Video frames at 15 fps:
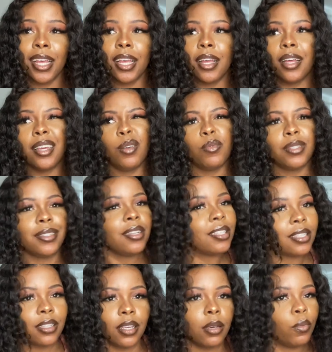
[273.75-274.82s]
It
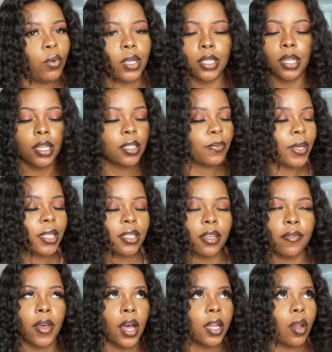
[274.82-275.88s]
wasn't
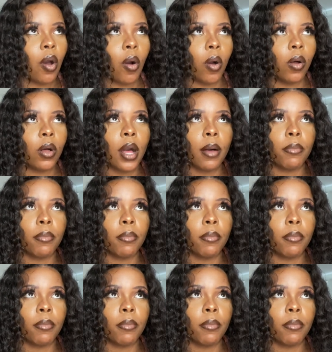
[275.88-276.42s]
expensive at all.